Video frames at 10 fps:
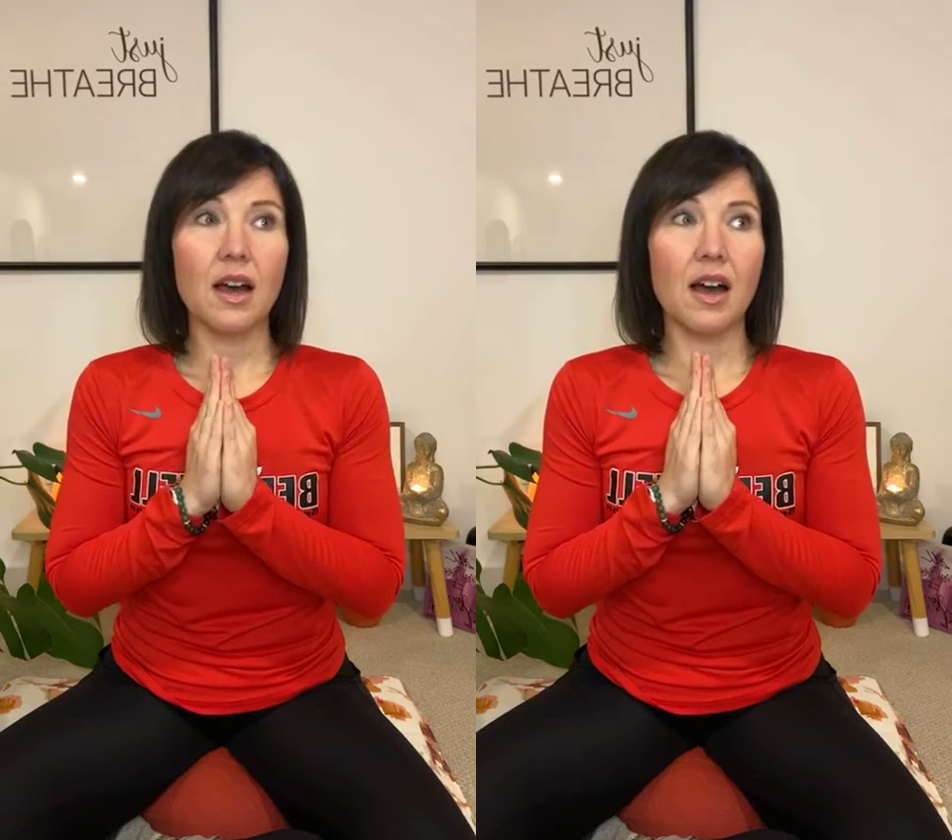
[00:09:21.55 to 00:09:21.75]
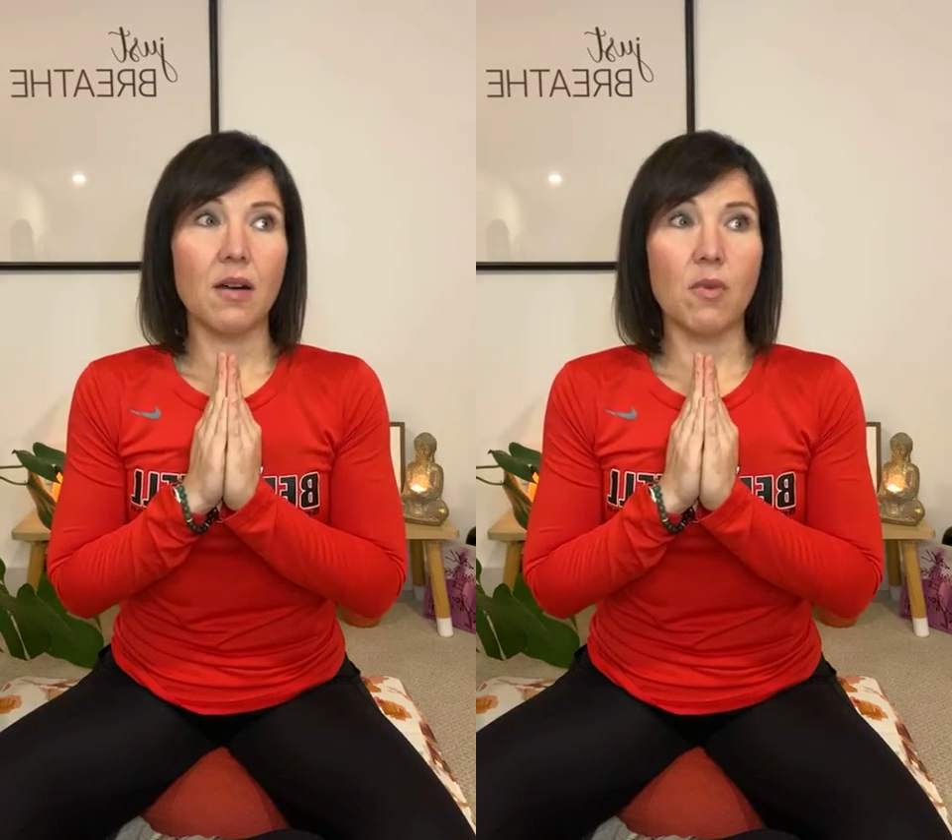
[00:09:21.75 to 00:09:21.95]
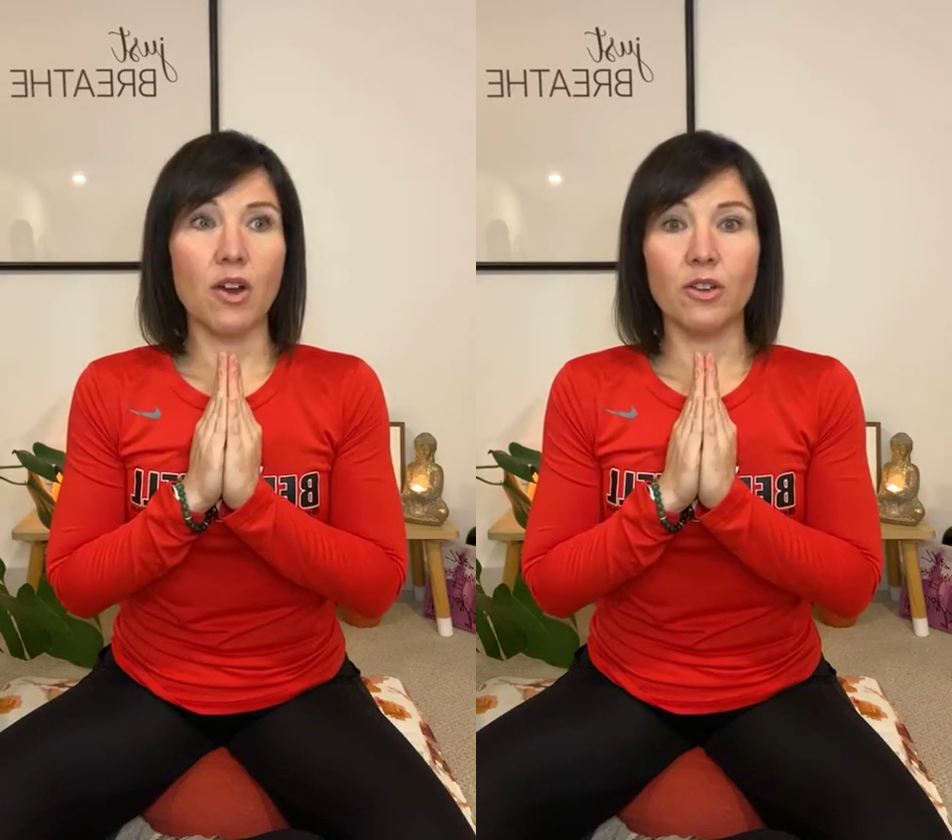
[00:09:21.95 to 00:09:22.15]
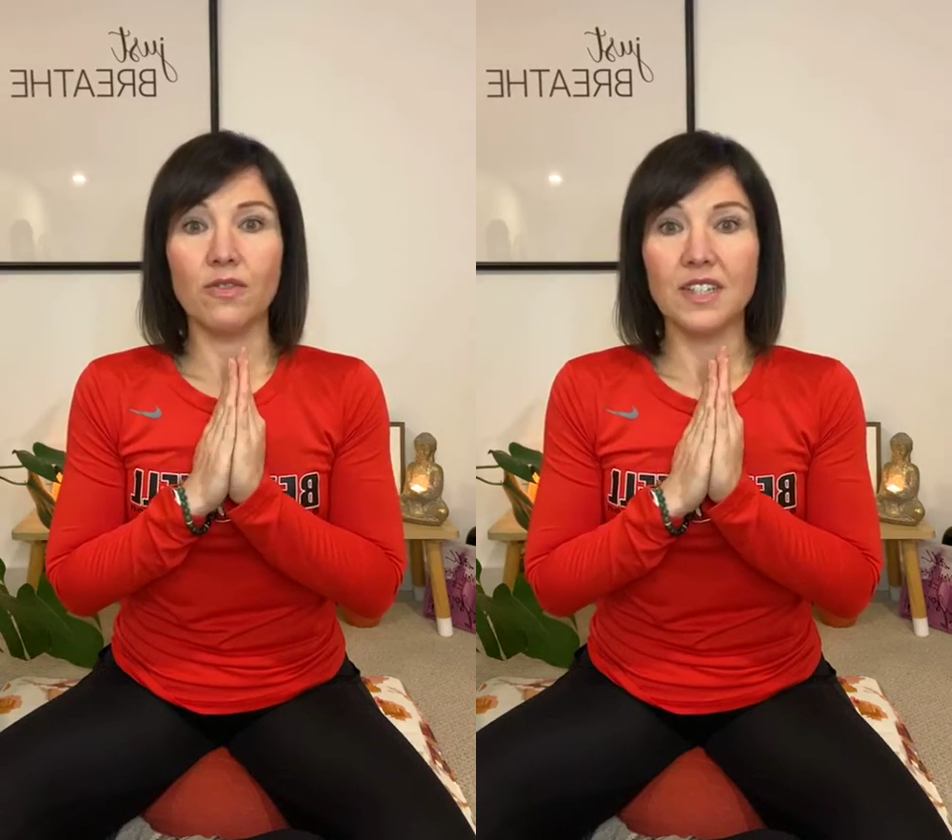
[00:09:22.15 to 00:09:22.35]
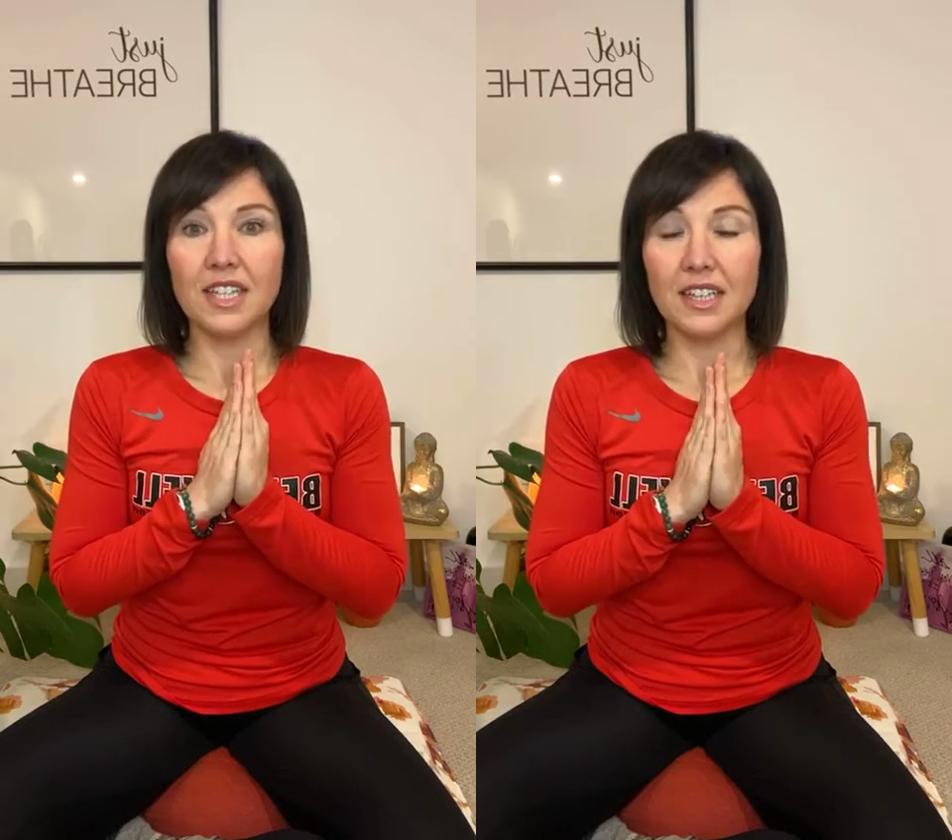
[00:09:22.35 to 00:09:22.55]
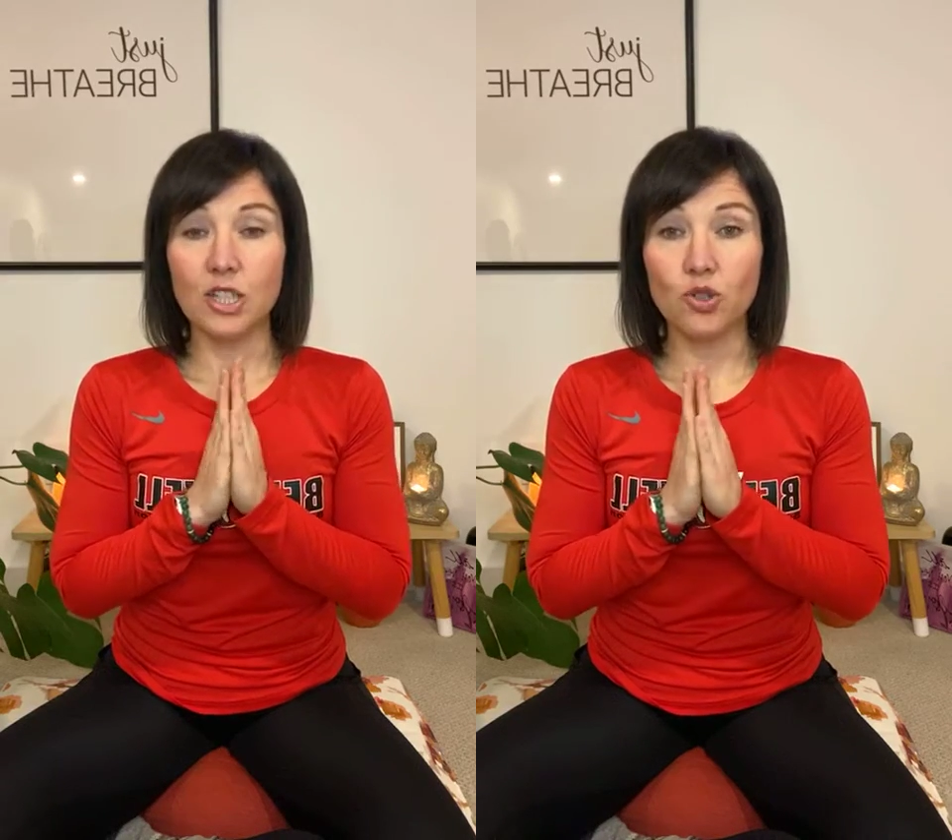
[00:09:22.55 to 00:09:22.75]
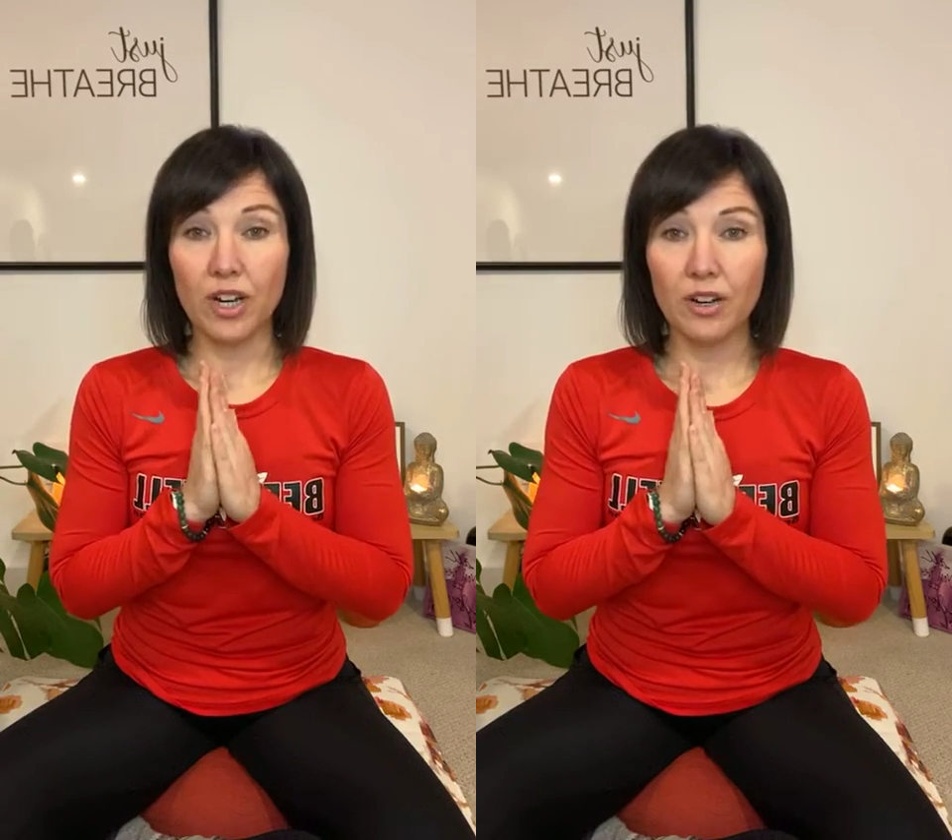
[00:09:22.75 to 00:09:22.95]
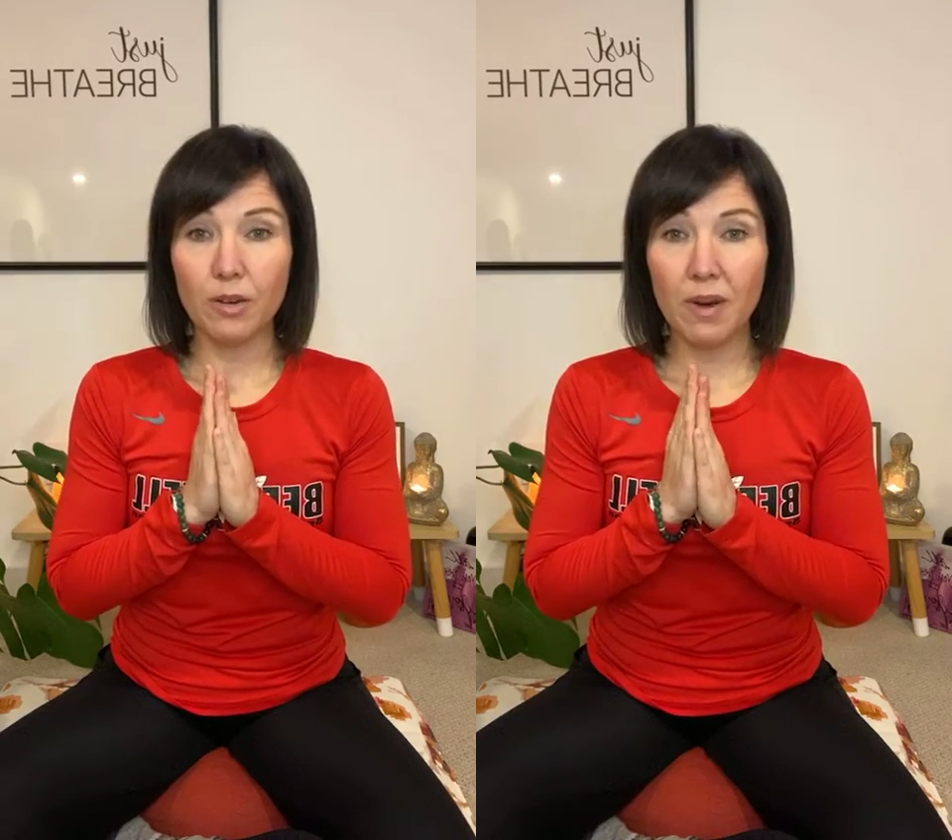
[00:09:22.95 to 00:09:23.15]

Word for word: Um, are you physically triggered